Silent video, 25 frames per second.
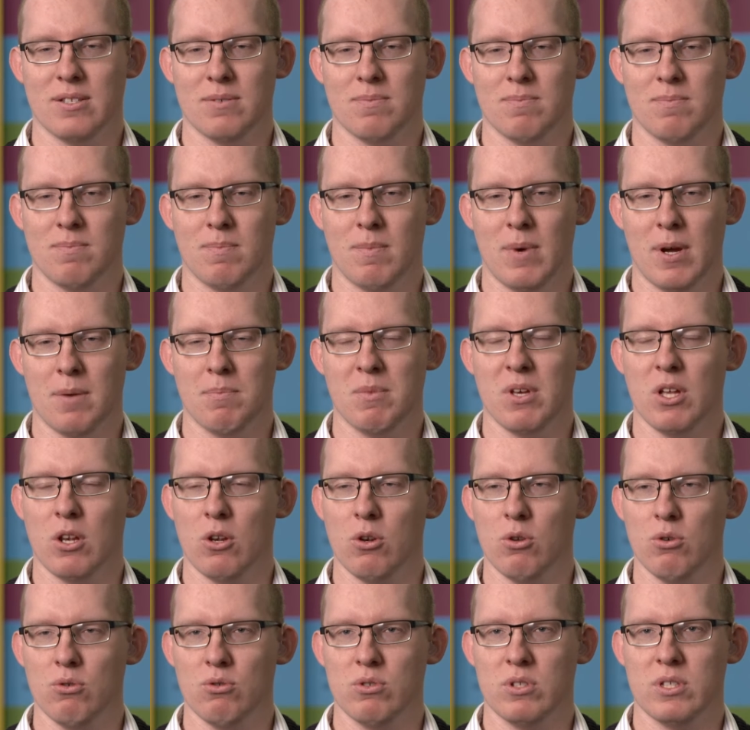It's made
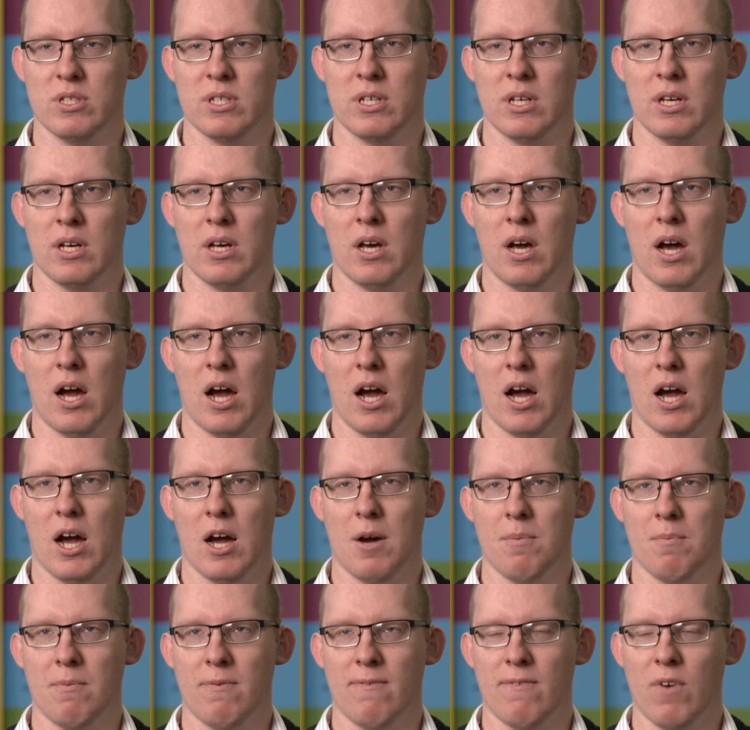me lose
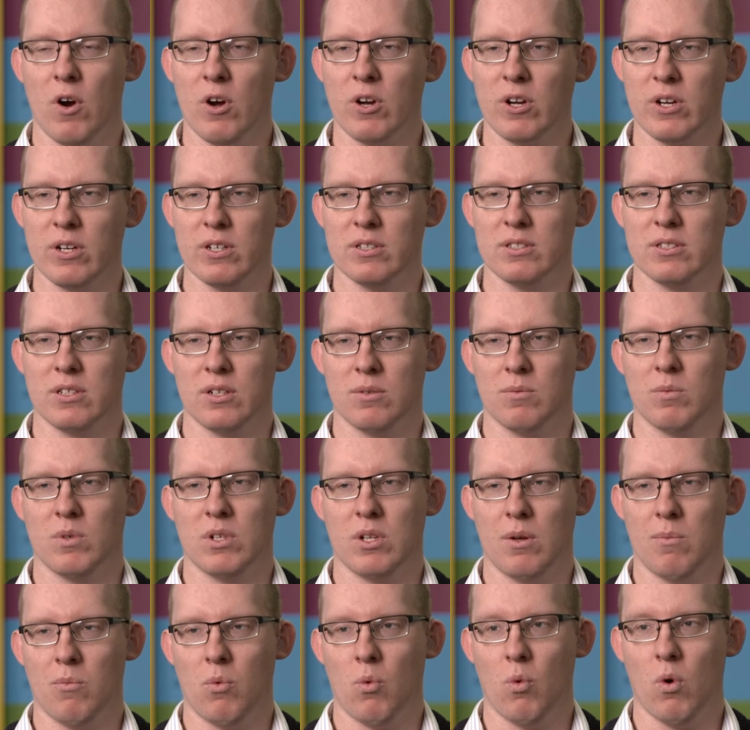focus
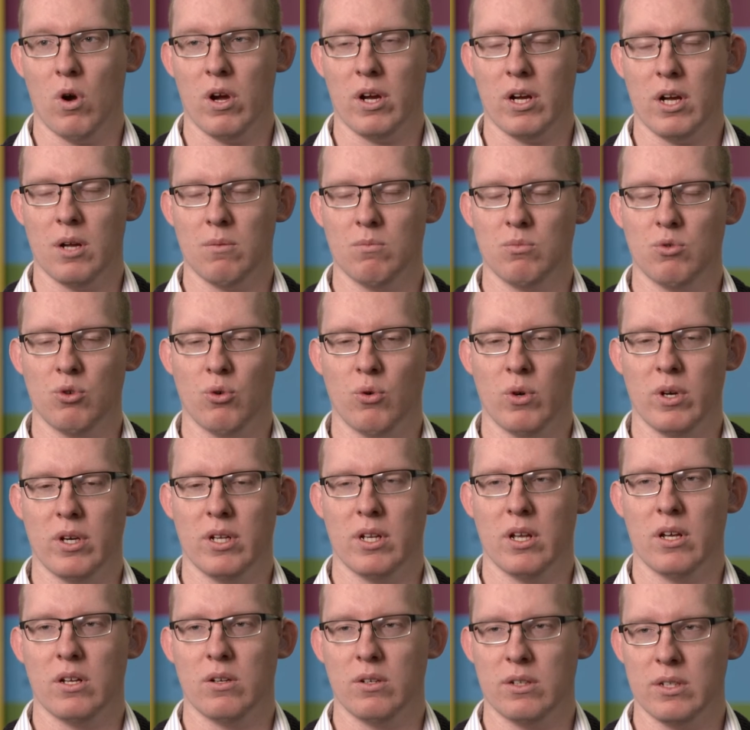on what work I'm
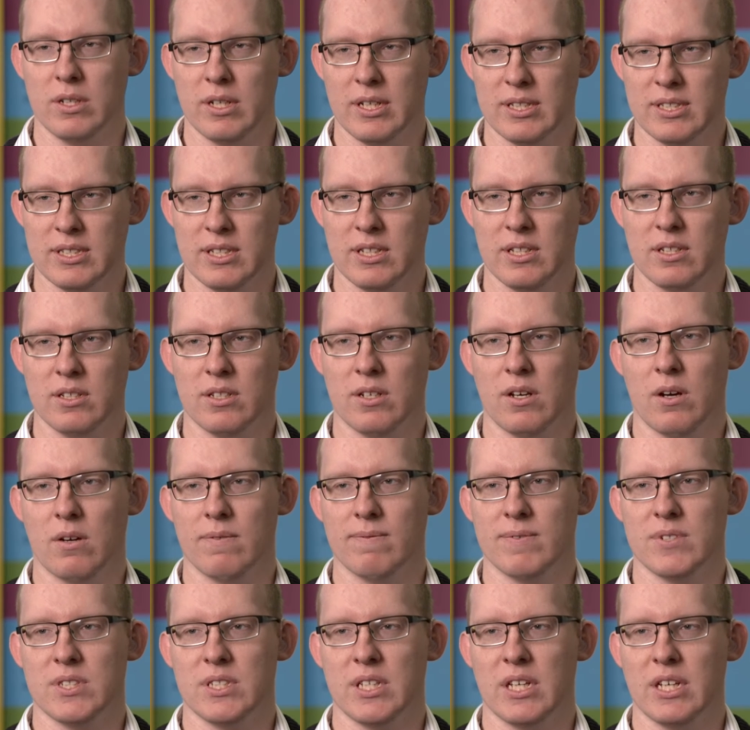doing and listening
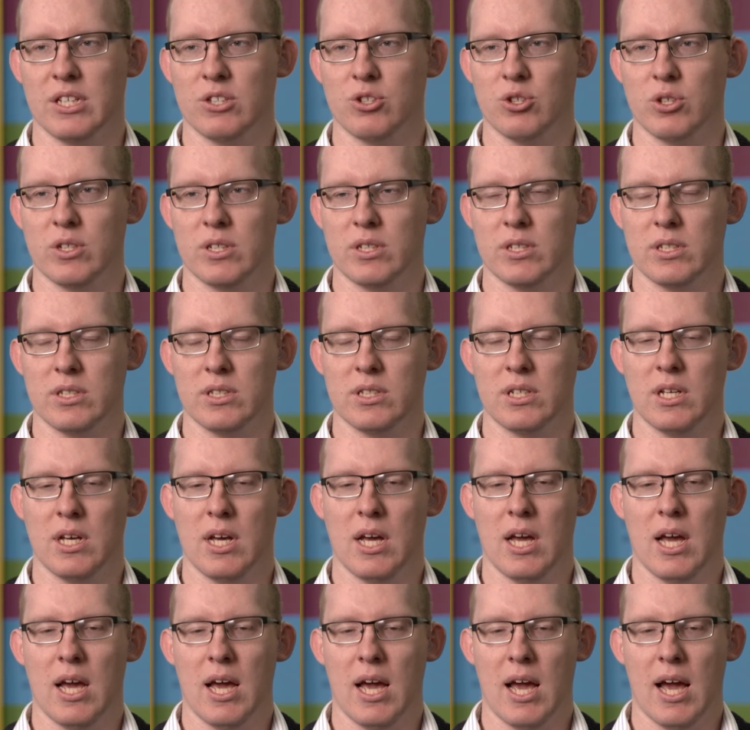conversation,
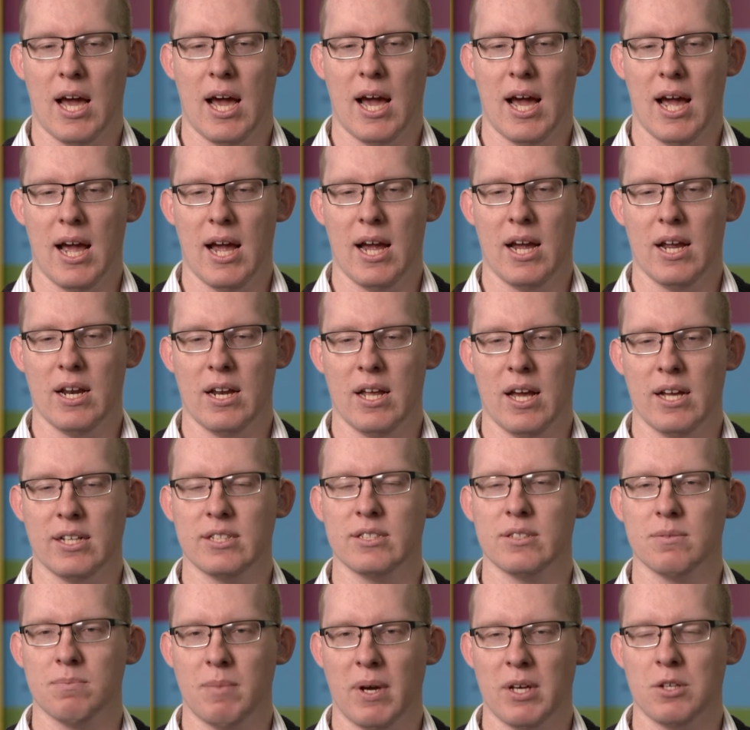and
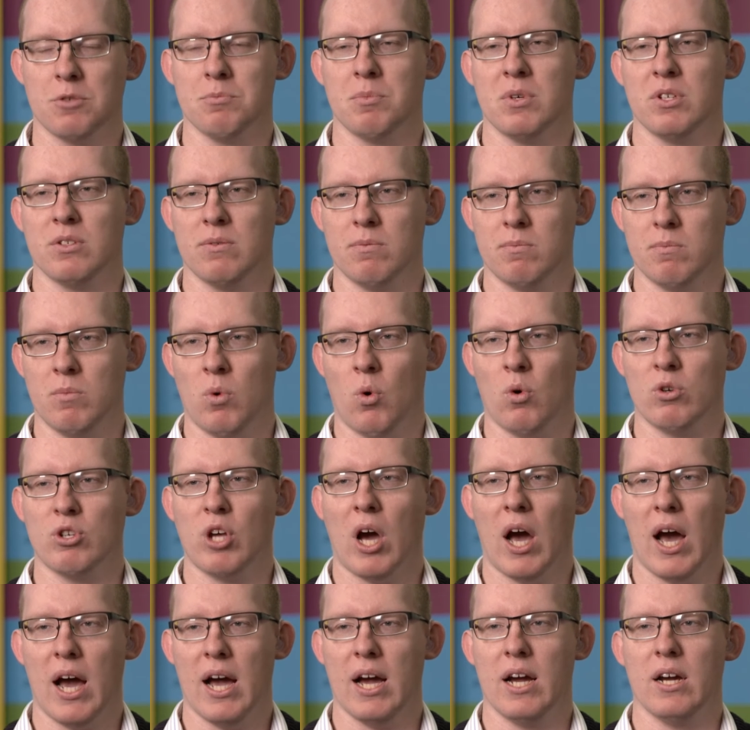it's make me
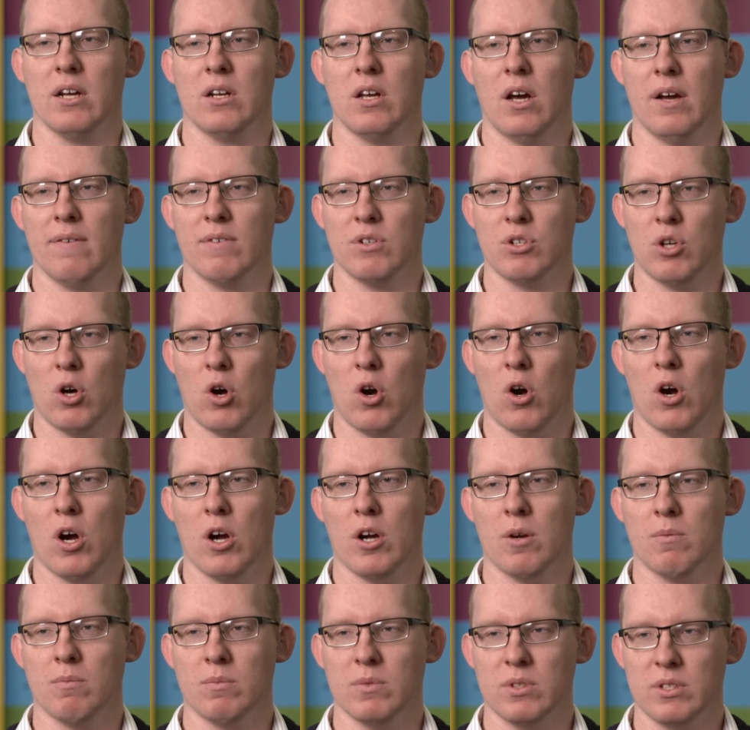more tired over
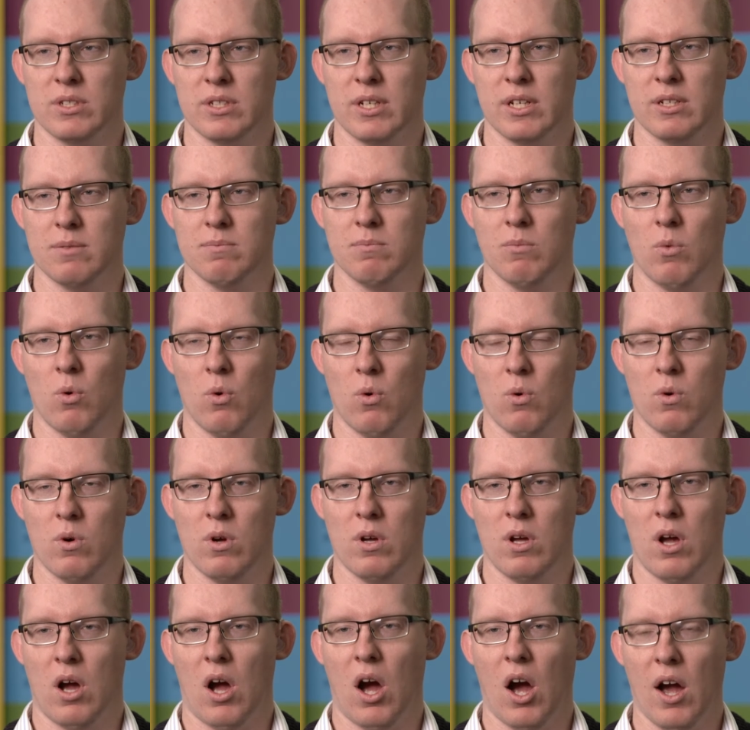time, get
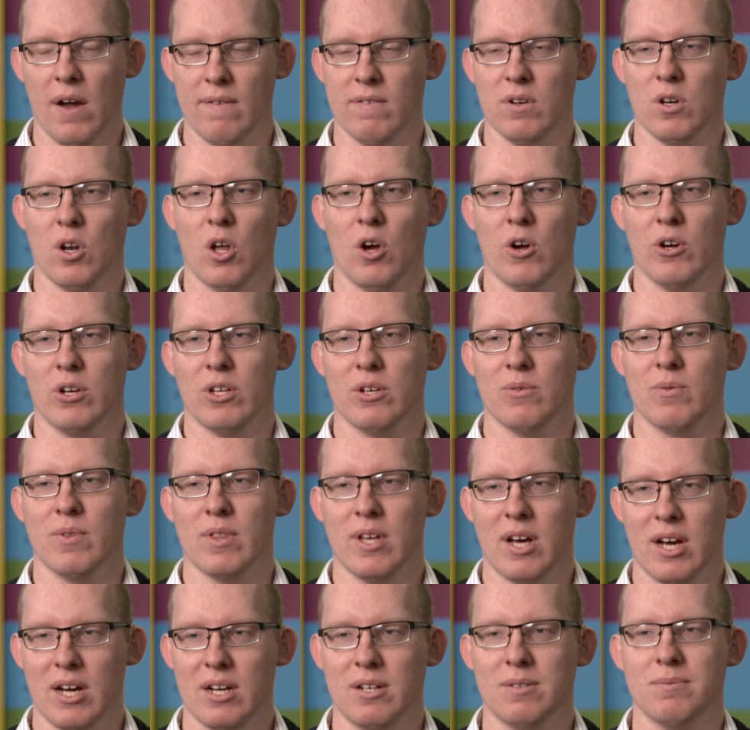more overloaded
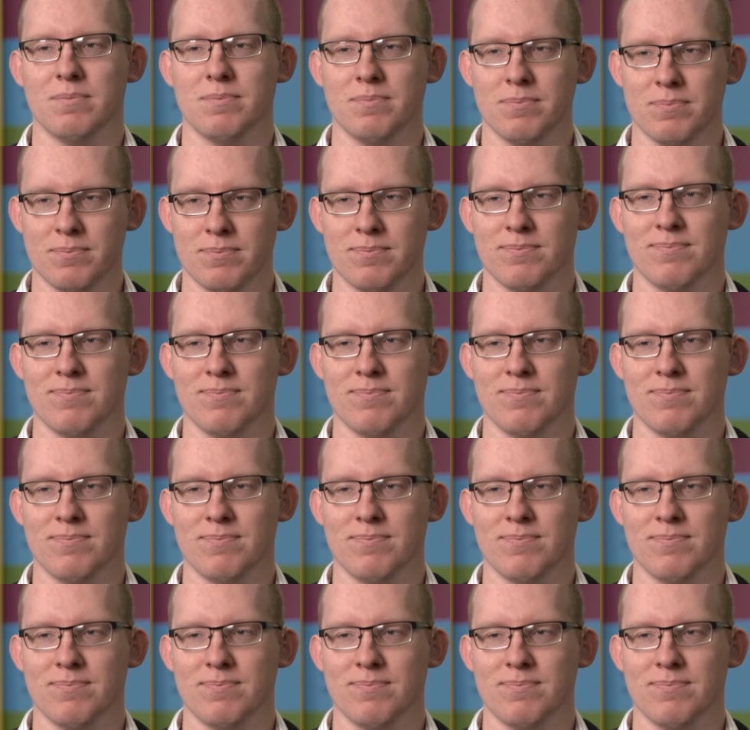with that.